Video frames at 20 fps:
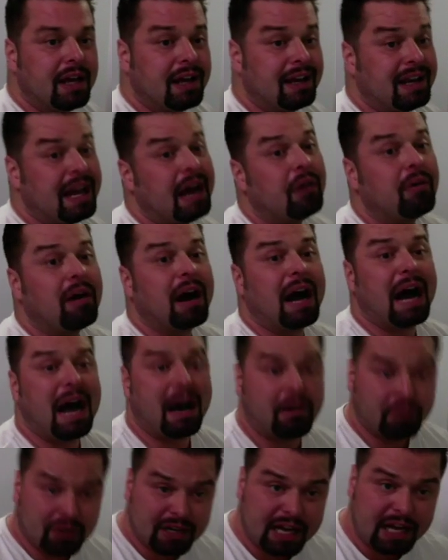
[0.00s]
Now,
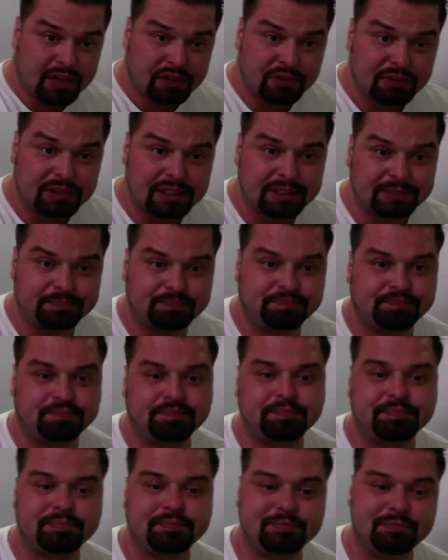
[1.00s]
how did I do it?
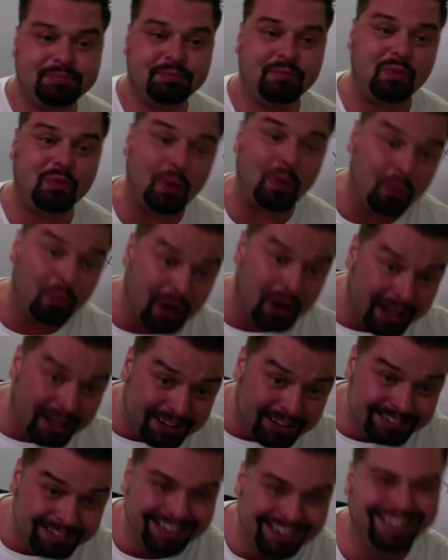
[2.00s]

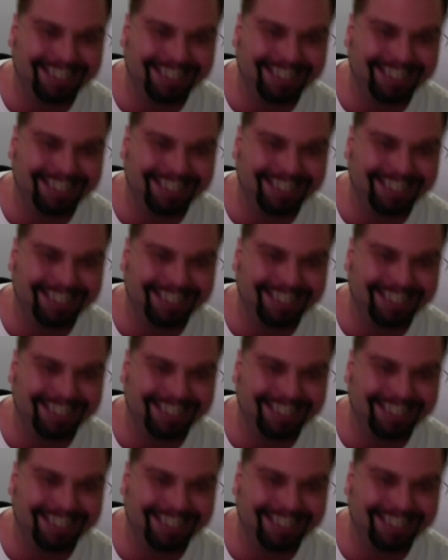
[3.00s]
Well,